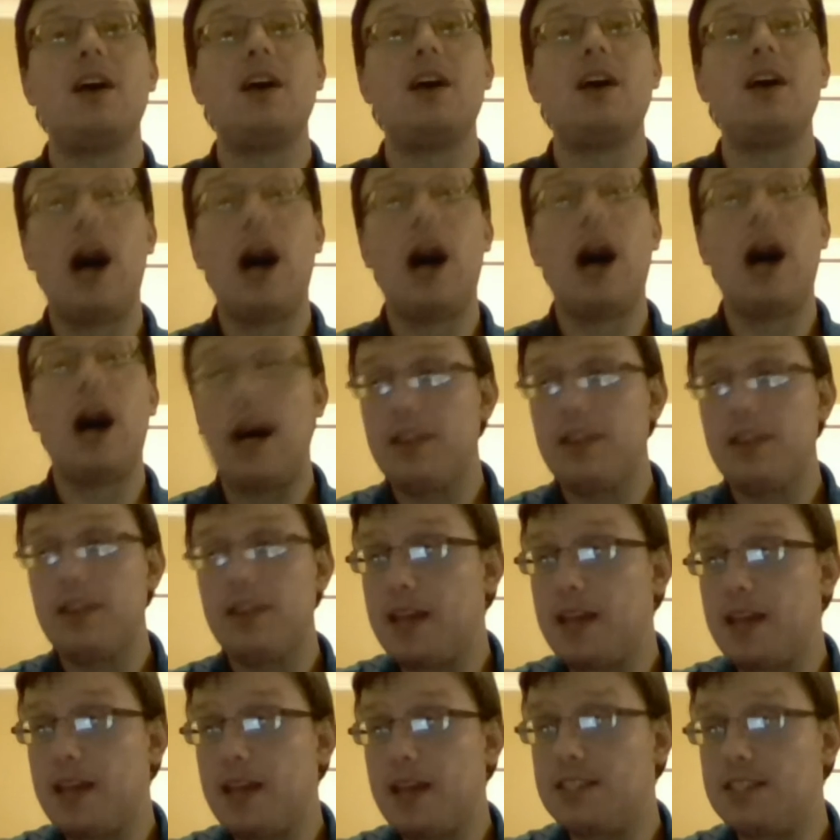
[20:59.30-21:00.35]
on the
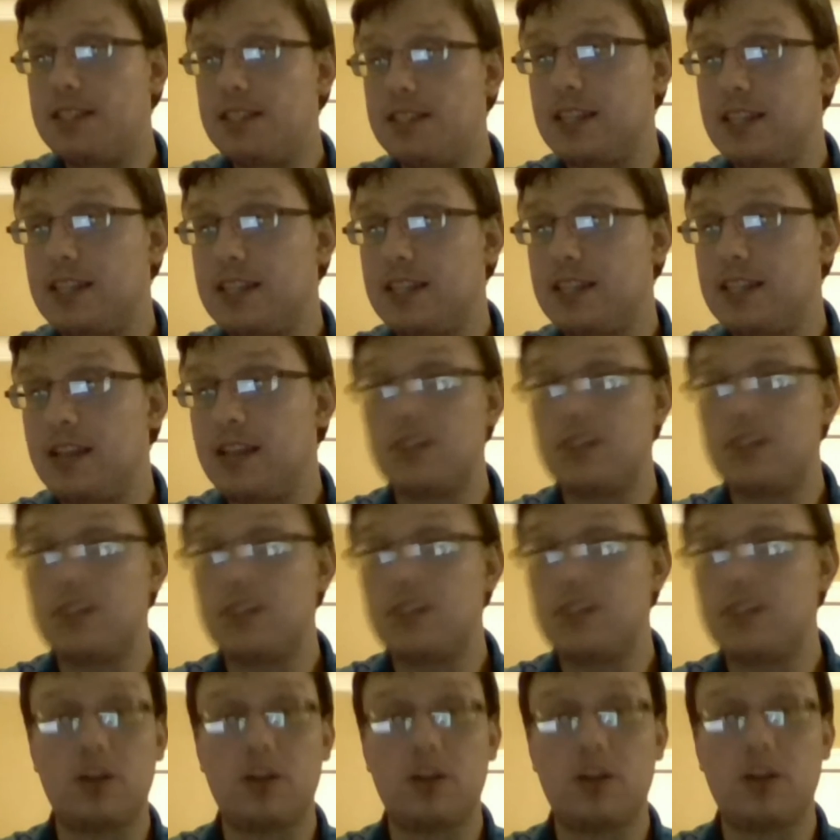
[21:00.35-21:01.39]
pace dictating the
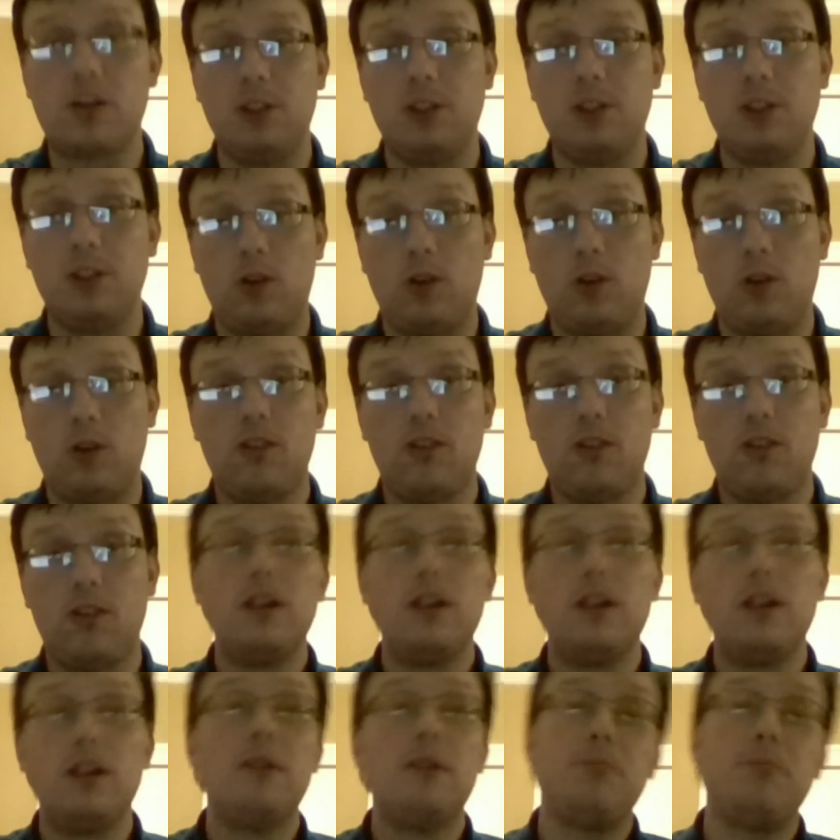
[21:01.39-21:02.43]
turns at Laurel.
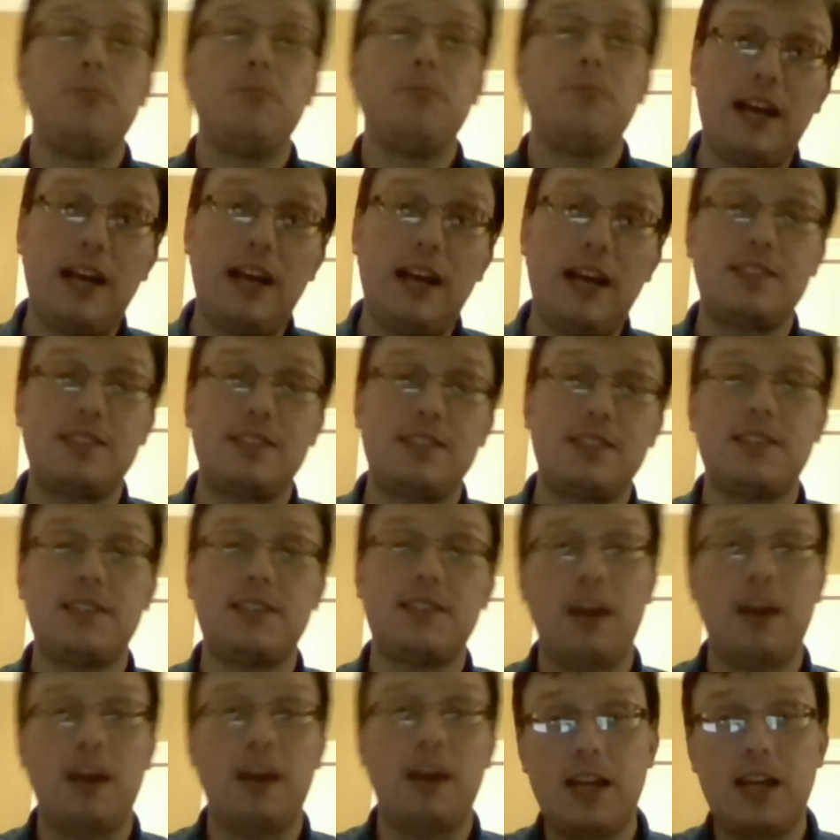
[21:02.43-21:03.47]
Plus,
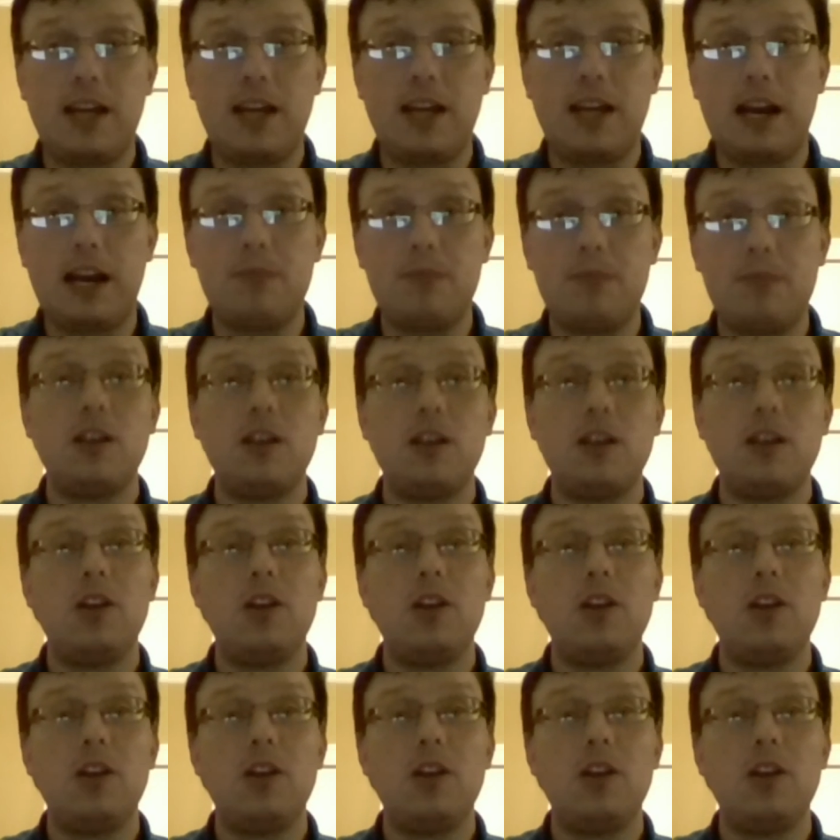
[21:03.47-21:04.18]
sometimes